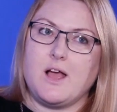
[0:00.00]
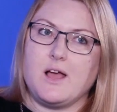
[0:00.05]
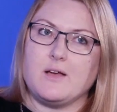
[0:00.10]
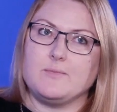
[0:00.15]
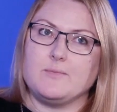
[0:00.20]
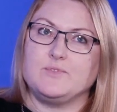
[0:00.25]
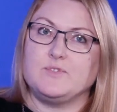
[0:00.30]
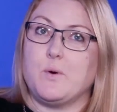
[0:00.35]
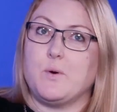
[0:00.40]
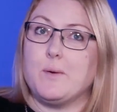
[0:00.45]

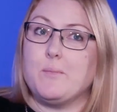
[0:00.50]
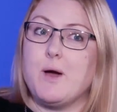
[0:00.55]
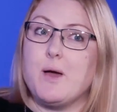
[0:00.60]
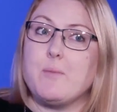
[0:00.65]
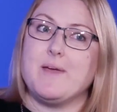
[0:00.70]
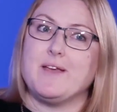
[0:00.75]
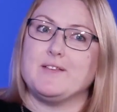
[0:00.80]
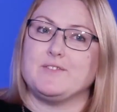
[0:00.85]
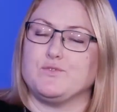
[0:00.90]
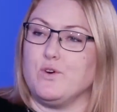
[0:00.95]
So am I
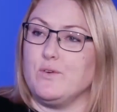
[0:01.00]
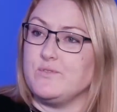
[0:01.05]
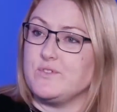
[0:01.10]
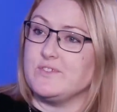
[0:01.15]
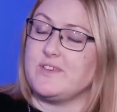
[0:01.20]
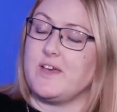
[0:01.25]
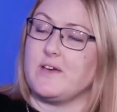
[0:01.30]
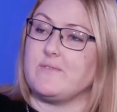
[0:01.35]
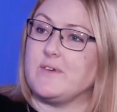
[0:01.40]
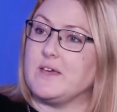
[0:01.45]
better off just
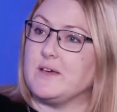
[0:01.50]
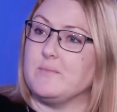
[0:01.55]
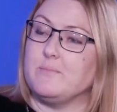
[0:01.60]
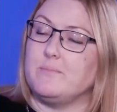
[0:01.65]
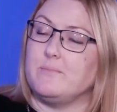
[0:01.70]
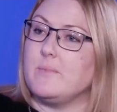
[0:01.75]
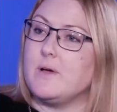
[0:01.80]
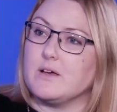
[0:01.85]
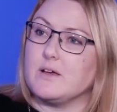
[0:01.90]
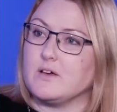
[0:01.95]
having a
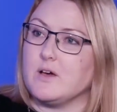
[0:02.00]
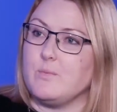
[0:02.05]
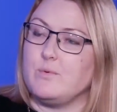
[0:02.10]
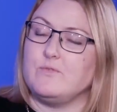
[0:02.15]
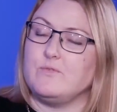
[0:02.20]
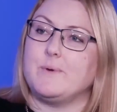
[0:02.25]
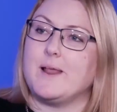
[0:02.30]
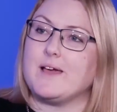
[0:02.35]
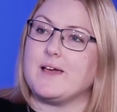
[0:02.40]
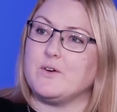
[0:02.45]
cup of
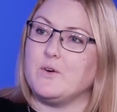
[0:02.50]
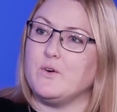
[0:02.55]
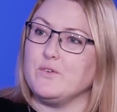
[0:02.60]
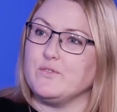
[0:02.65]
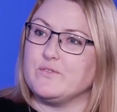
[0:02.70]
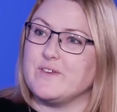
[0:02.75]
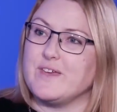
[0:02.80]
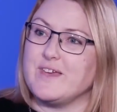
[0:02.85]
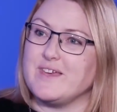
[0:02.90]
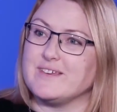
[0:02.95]
black
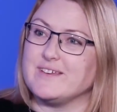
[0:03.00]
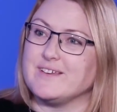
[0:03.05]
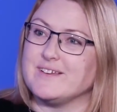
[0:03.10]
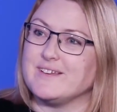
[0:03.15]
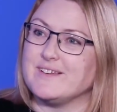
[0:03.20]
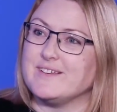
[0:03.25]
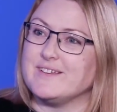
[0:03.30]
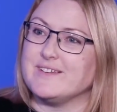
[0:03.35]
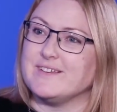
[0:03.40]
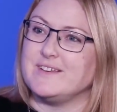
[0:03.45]
coffee?
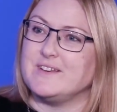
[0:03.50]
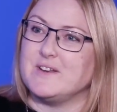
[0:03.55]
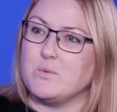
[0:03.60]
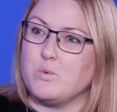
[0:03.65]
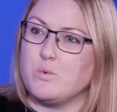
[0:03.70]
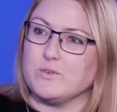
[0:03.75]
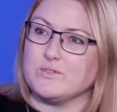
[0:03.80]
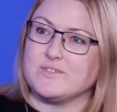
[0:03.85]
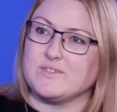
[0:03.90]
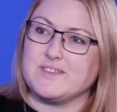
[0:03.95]

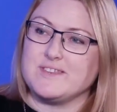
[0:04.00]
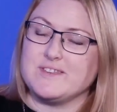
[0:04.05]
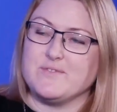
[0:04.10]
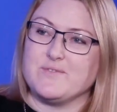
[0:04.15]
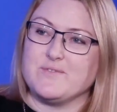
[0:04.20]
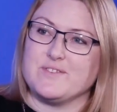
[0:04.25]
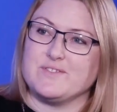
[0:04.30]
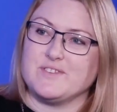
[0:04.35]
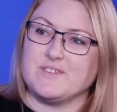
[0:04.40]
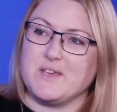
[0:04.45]
What's the
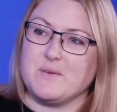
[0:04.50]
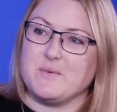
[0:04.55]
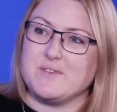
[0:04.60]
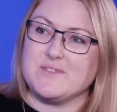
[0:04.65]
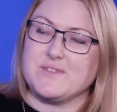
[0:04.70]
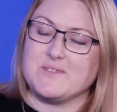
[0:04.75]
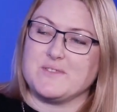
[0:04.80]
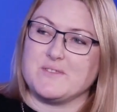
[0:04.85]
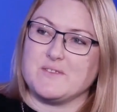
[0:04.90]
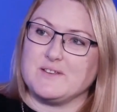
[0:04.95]
difference here with,
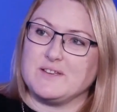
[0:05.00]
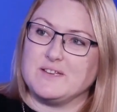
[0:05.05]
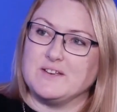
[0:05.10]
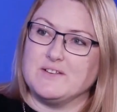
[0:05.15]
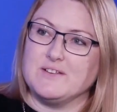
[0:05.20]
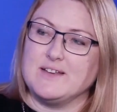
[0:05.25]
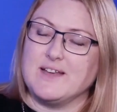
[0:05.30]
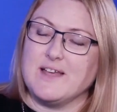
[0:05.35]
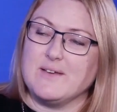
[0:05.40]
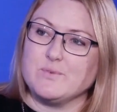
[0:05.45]

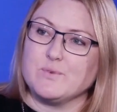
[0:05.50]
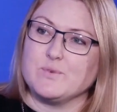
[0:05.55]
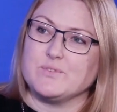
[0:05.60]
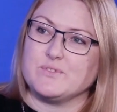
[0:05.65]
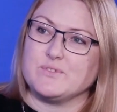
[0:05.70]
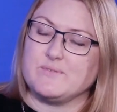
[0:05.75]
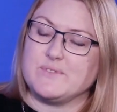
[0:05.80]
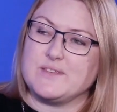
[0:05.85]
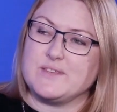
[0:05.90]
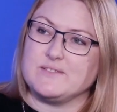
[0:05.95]
levels
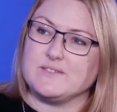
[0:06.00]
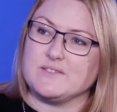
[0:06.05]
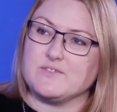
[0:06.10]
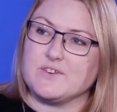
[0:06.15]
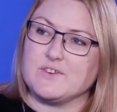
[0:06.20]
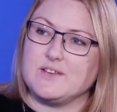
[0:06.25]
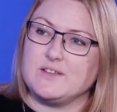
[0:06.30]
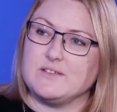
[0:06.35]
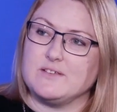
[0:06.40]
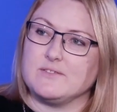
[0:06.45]
of these
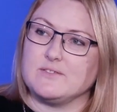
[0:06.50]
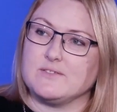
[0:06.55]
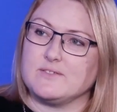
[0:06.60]
ingredients?